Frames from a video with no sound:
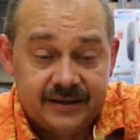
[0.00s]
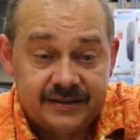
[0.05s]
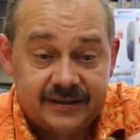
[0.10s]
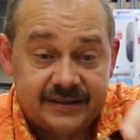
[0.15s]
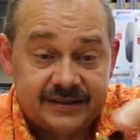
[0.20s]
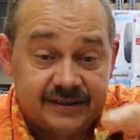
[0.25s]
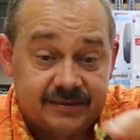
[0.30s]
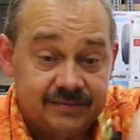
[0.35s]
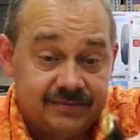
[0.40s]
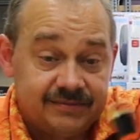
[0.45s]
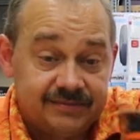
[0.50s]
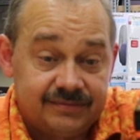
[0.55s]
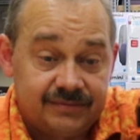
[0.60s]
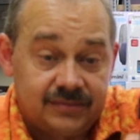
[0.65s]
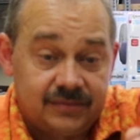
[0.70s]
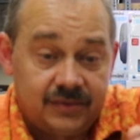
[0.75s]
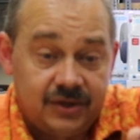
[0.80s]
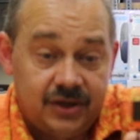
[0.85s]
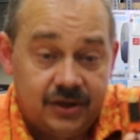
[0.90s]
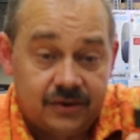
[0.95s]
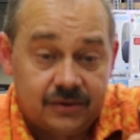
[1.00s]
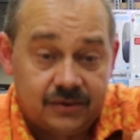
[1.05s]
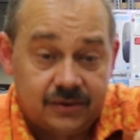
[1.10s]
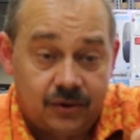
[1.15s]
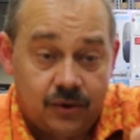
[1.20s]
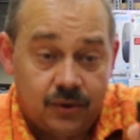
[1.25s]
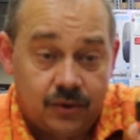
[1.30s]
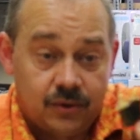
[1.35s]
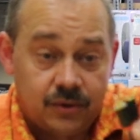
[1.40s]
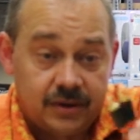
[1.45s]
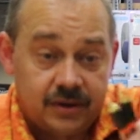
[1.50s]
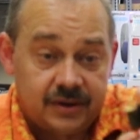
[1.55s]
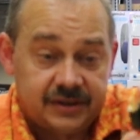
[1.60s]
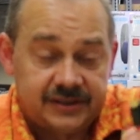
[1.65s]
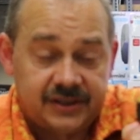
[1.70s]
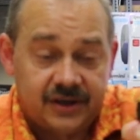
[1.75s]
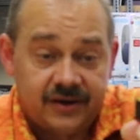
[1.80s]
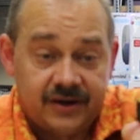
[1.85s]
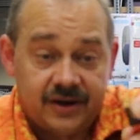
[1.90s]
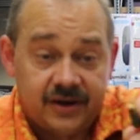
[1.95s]
to some, you know, quarter,
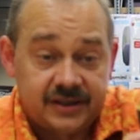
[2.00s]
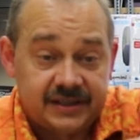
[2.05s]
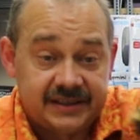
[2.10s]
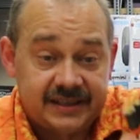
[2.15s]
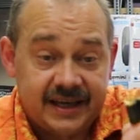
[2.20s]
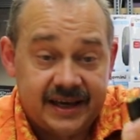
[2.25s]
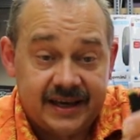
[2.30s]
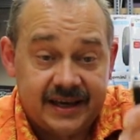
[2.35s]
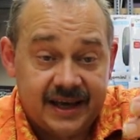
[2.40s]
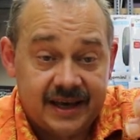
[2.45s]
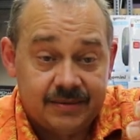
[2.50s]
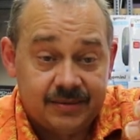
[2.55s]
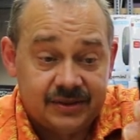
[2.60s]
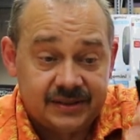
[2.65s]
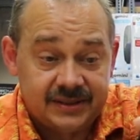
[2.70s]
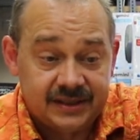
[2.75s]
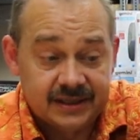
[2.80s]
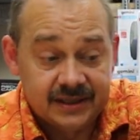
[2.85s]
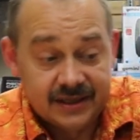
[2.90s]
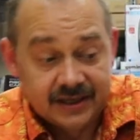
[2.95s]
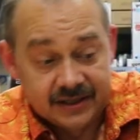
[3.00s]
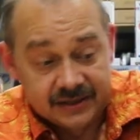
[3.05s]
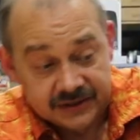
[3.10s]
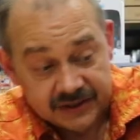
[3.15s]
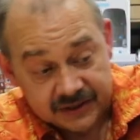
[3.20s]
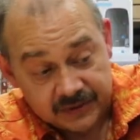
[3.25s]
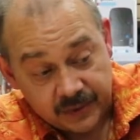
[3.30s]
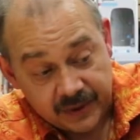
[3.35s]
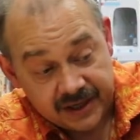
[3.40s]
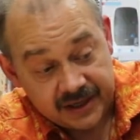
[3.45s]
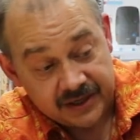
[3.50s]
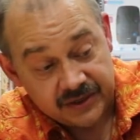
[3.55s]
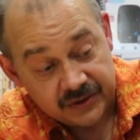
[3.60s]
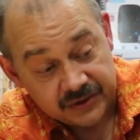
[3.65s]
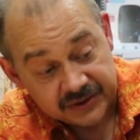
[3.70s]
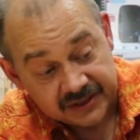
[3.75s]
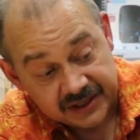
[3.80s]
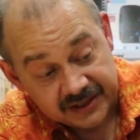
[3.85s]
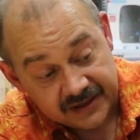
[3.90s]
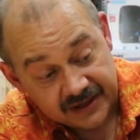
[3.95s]
sorry, RCA cables. this way you can
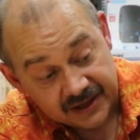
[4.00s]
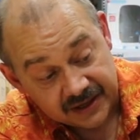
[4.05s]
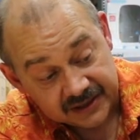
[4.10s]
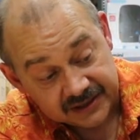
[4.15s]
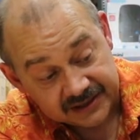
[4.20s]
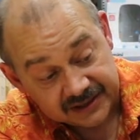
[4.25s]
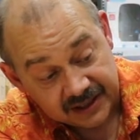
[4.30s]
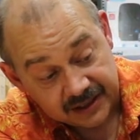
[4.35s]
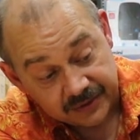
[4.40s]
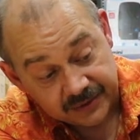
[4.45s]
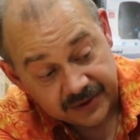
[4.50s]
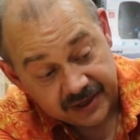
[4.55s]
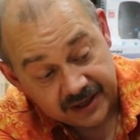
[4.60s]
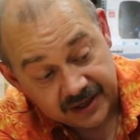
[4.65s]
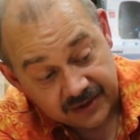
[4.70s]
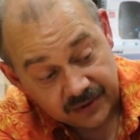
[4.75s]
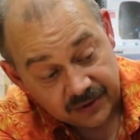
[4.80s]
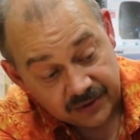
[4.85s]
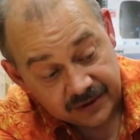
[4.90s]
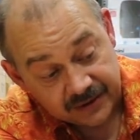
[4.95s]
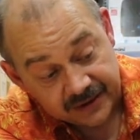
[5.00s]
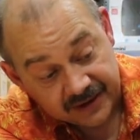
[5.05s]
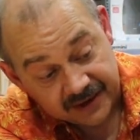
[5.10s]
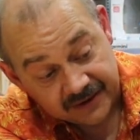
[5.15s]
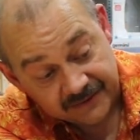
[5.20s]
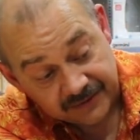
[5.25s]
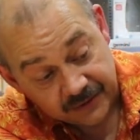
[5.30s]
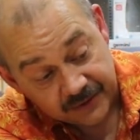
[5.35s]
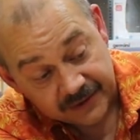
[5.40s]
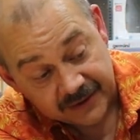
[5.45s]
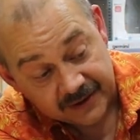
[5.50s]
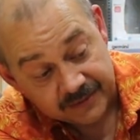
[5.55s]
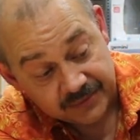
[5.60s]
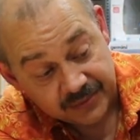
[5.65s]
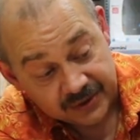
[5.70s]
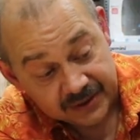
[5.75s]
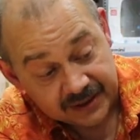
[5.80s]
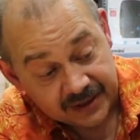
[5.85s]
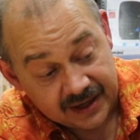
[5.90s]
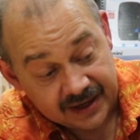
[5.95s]
use the auxiliary or the fourth
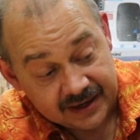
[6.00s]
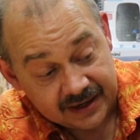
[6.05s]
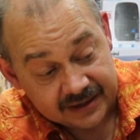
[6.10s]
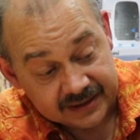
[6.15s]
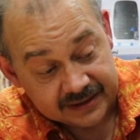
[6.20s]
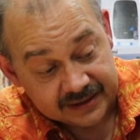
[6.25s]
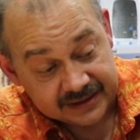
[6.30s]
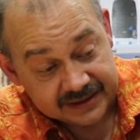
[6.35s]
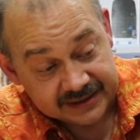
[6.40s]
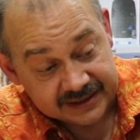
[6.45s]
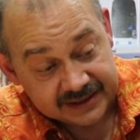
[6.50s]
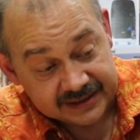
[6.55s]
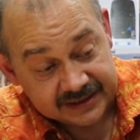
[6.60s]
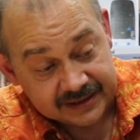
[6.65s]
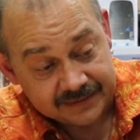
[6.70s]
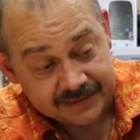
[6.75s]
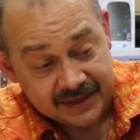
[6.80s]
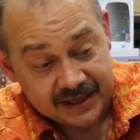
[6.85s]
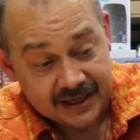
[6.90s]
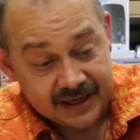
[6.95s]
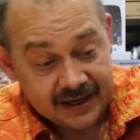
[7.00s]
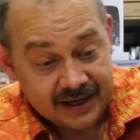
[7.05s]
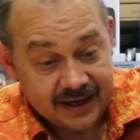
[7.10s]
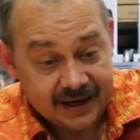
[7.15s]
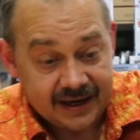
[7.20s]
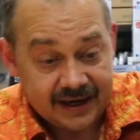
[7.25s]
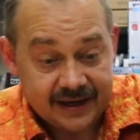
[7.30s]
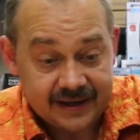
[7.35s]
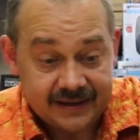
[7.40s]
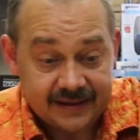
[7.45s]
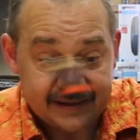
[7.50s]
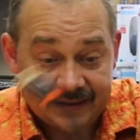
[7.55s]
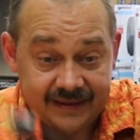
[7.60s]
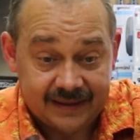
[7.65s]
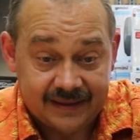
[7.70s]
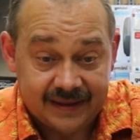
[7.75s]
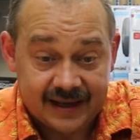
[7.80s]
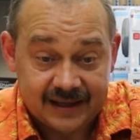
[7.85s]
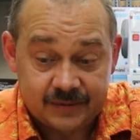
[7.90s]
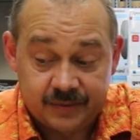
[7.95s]
input line on the system. Uh,
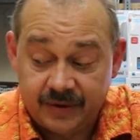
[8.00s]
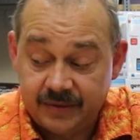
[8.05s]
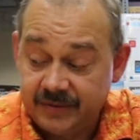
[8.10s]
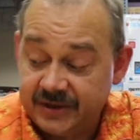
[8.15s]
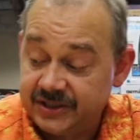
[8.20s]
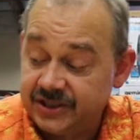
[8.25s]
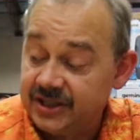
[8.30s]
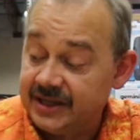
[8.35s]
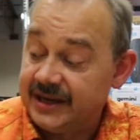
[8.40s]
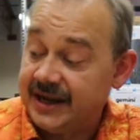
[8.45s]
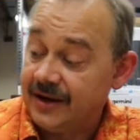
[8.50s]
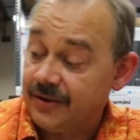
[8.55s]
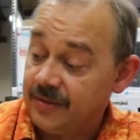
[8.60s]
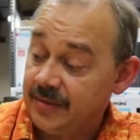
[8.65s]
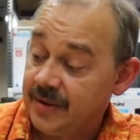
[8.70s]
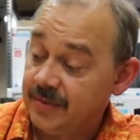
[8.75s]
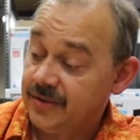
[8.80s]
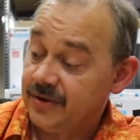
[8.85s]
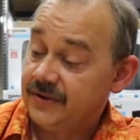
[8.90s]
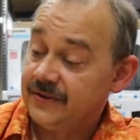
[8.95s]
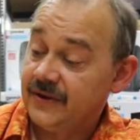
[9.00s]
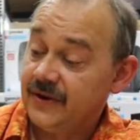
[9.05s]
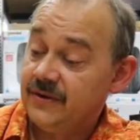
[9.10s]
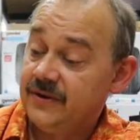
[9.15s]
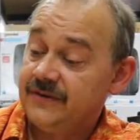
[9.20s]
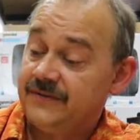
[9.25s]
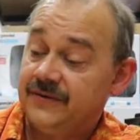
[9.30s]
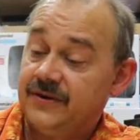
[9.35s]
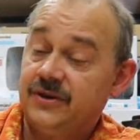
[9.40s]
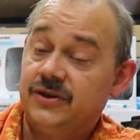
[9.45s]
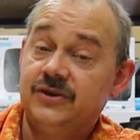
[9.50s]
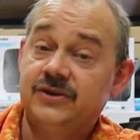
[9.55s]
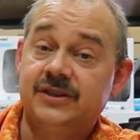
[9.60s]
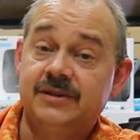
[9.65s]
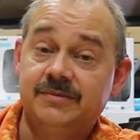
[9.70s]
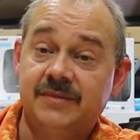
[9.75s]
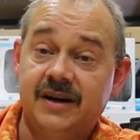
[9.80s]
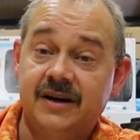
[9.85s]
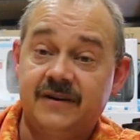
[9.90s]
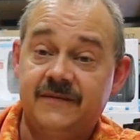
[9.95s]
that's pretty much it. Now remember, though, if you're
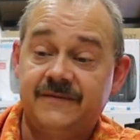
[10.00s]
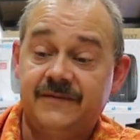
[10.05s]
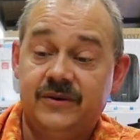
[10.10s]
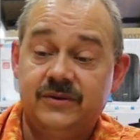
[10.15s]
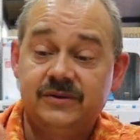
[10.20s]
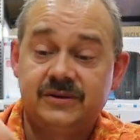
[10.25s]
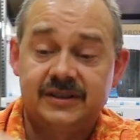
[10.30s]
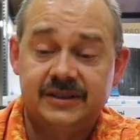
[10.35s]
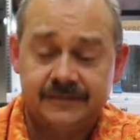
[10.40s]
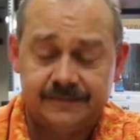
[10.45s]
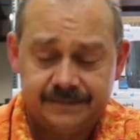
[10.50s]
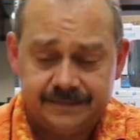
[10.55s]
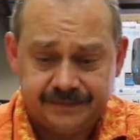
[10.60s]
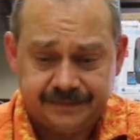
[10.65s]
using microphones,